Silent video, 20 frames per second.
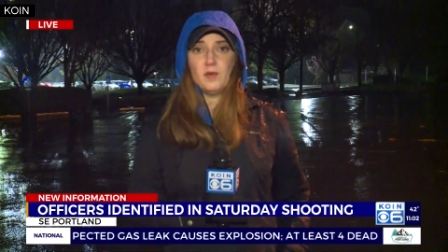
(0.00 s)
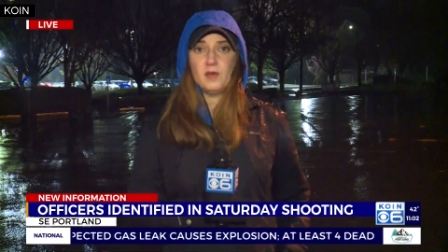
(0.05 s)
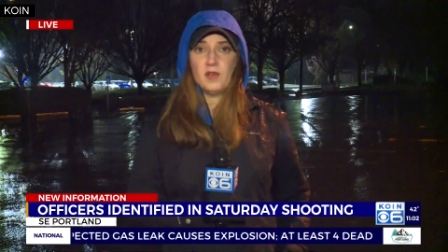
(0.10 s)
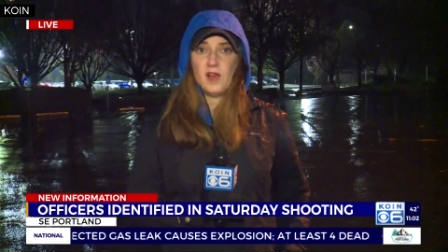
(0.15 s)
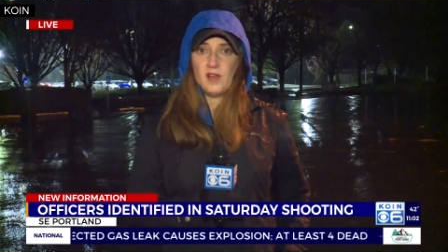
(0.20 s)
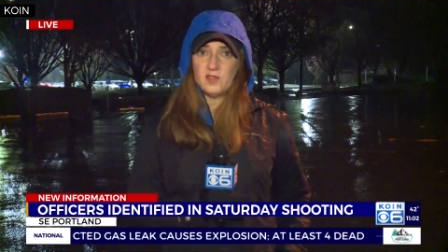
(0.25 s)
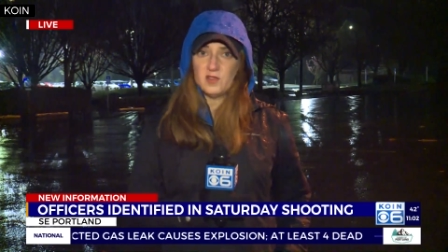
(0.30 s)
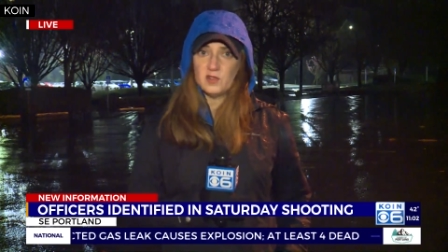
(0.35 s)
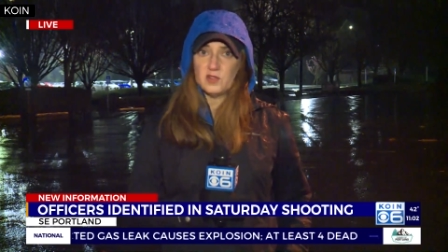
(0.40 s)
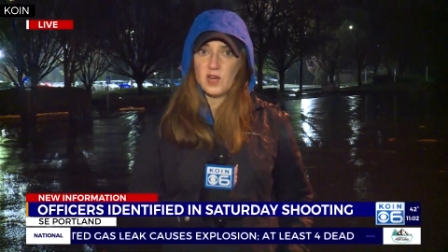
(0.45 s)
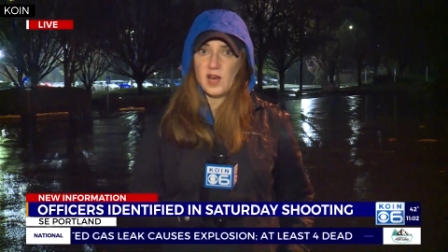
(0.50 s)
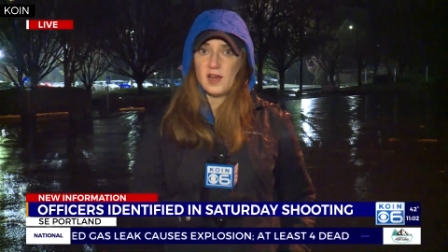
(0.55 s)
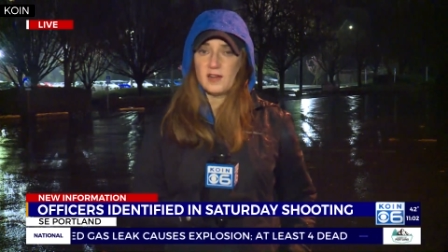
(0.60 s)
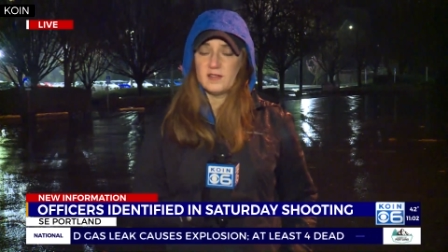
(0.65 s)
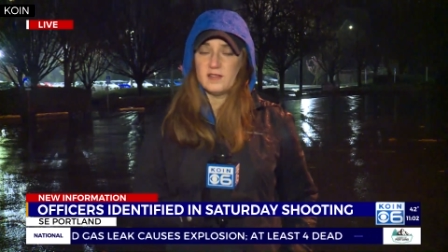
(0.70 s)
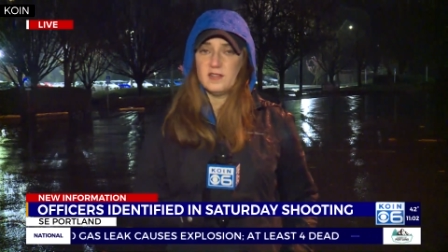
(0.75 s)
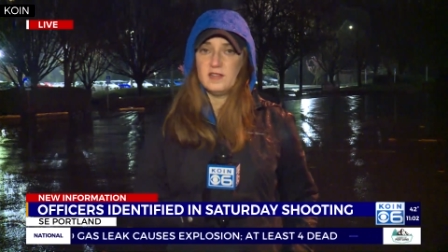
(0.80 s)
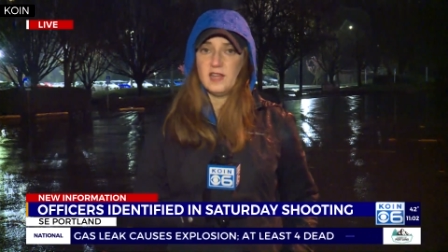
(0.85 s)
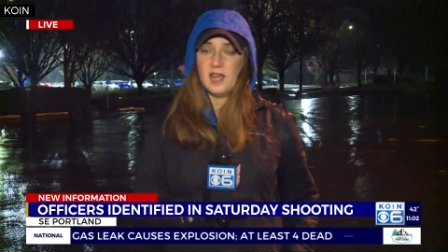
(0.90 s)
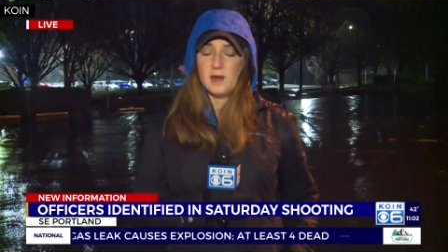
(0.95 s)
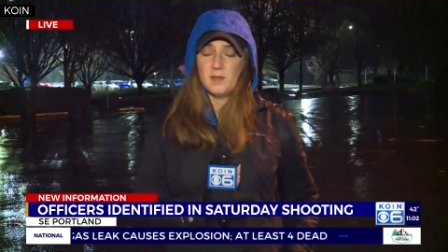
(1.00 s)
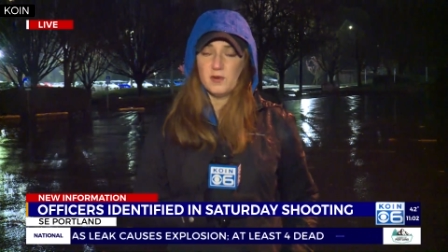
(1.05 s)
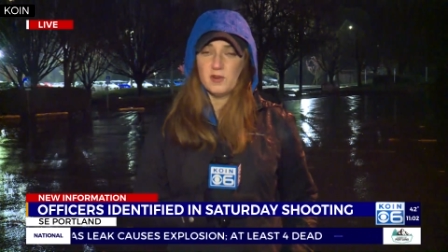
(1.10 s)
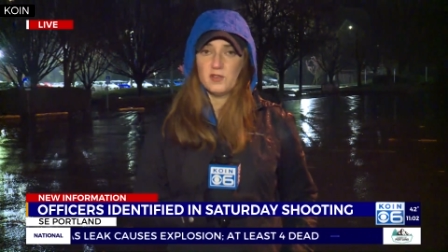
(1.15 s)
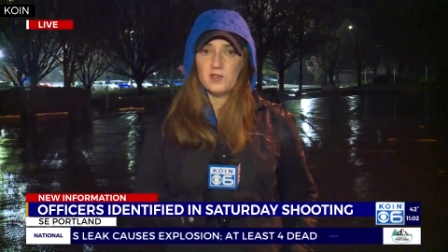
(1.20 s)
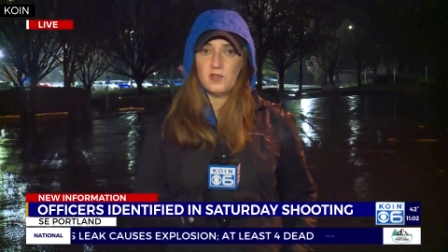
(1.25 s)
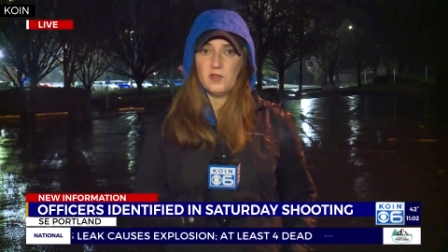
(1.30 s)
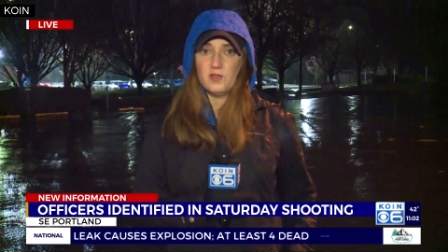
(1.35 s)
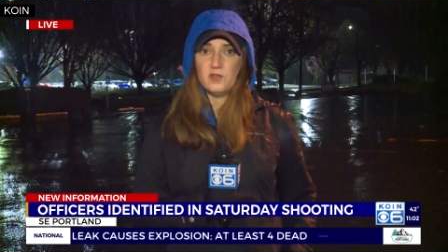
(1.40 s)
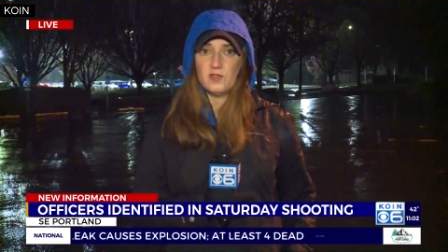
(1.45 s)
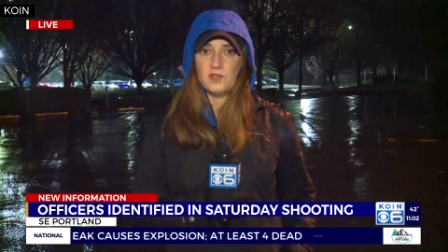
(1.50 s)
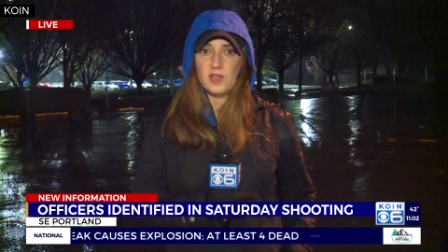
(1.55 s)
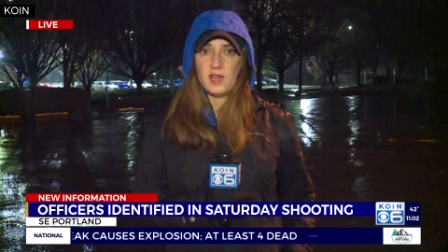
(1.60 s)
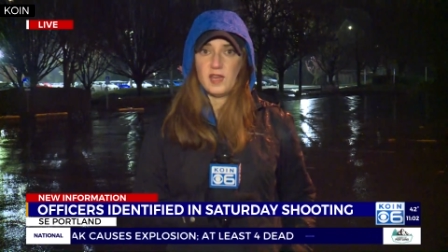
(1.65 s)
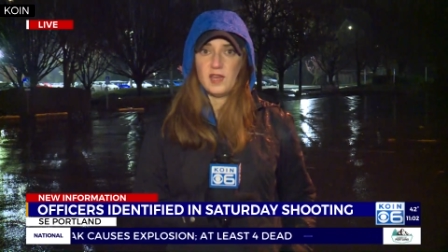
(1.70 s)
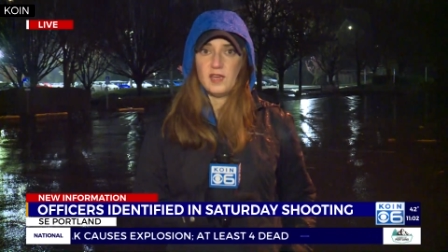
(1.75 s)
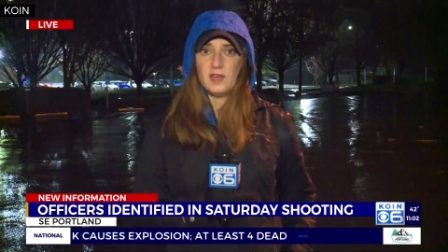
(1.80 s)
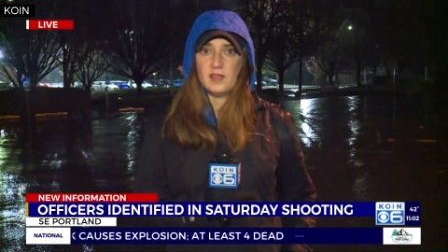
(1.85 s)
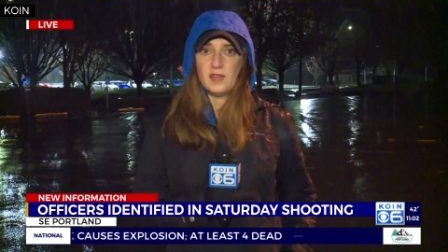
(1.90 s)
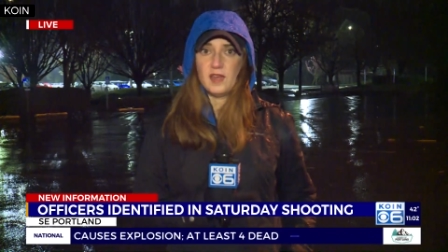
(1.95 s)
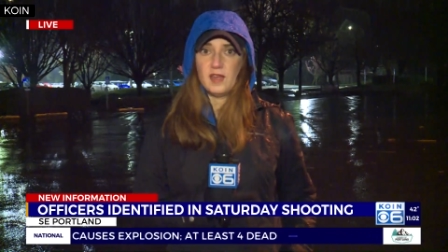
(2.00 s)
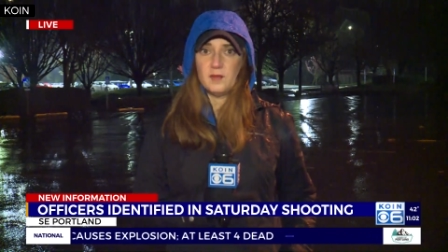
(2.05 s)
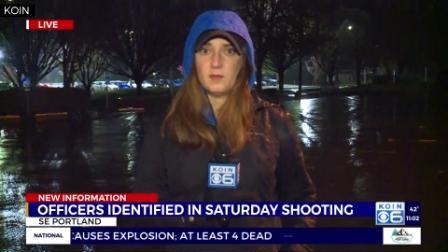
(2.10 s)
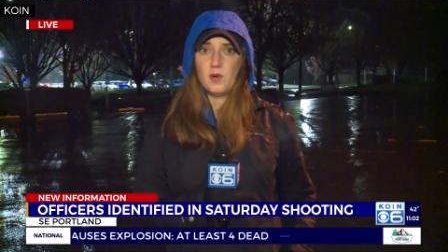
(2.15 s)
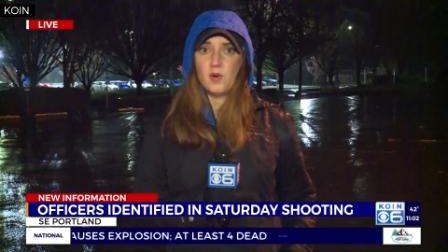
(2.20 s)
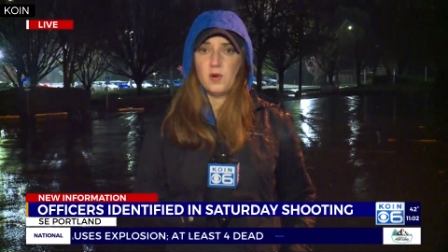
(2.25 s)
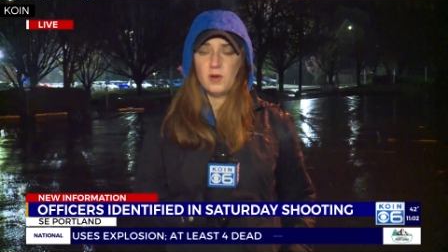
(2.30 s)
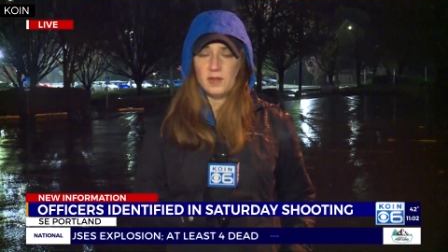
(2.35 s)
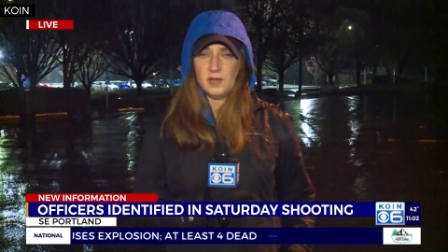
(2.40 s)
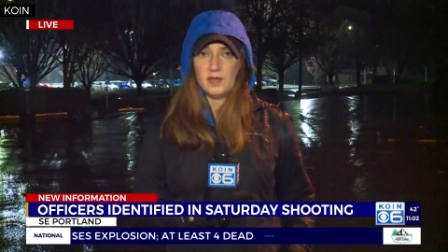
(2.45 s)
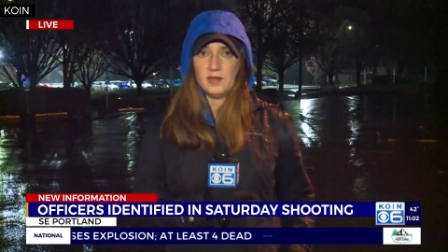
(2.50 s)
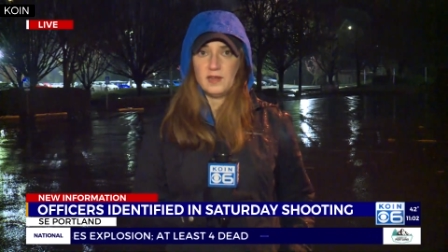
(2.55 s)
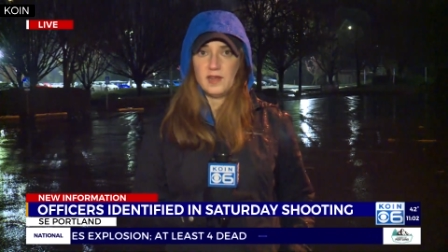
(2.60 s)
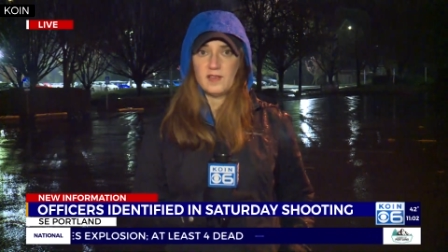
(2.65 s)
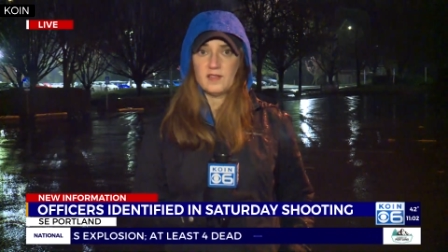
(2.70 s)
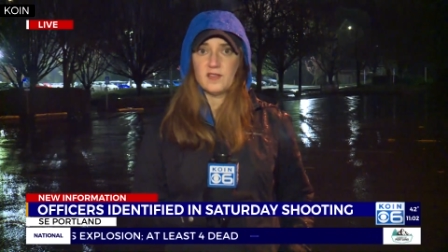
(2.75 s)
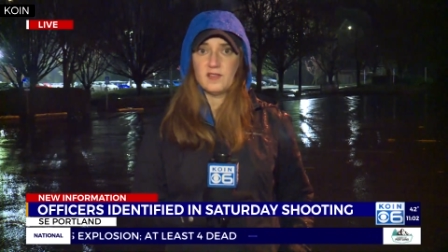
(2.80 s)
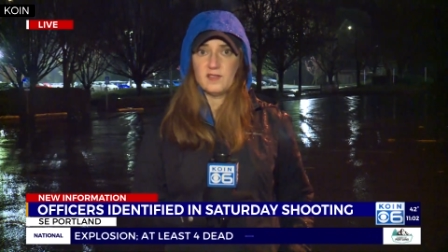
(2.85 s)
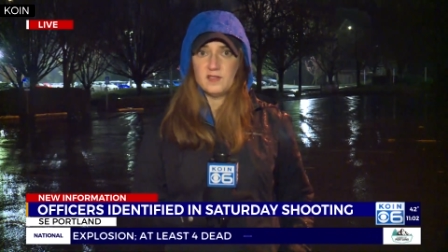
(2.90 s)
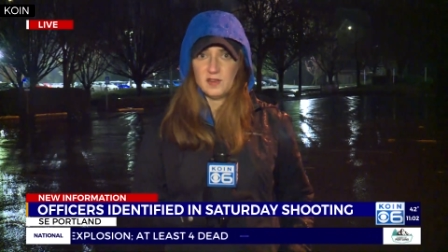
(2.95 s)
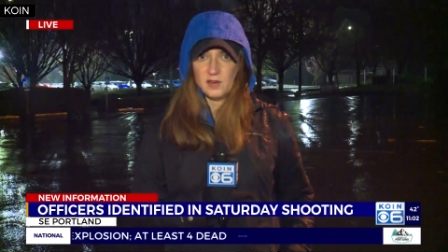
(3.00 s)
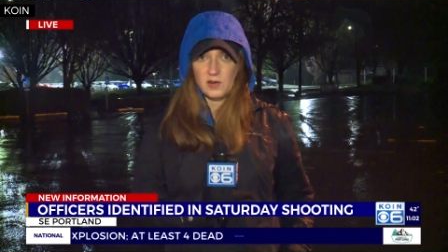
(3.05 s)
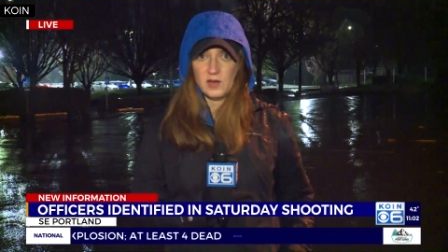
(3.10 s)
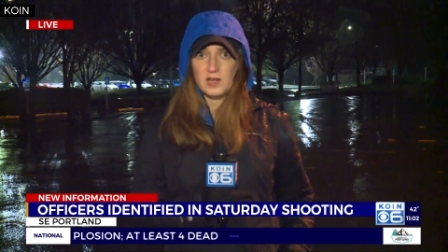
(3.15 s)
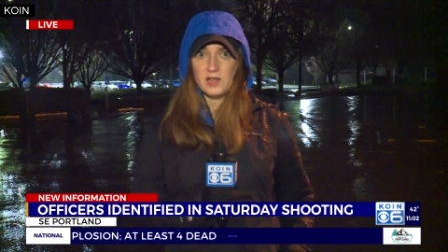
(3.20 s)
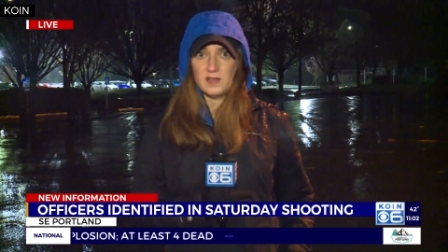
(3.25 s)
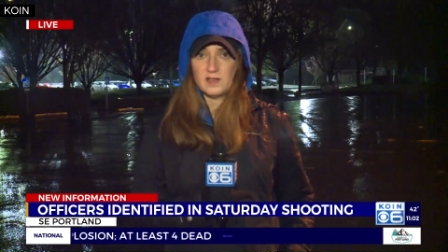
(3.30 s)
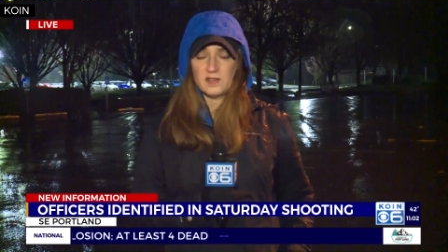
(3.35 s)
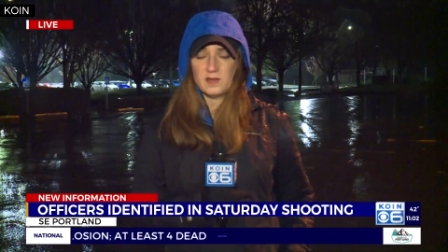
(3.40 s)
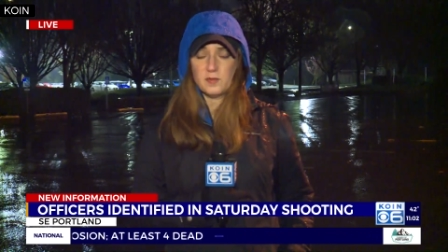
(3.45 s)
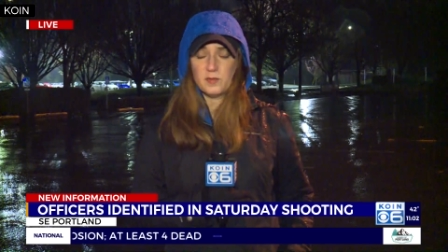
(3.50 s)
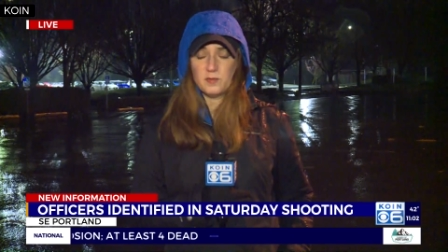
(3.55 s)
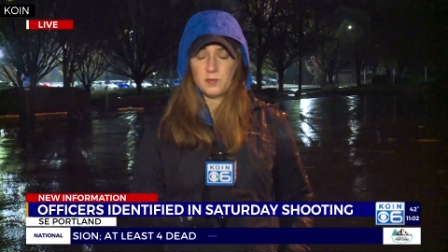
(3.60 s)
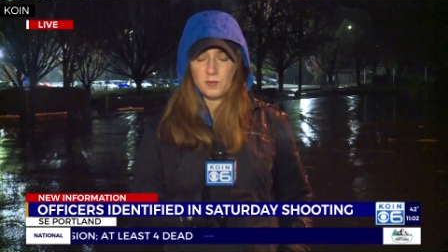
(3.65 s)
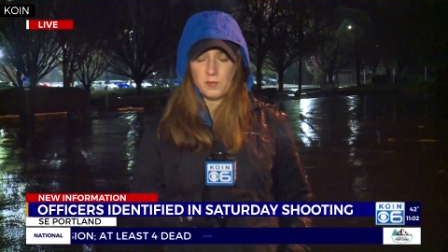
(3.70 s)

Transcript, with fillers: We also talked to neighbors who say that Portland has a serious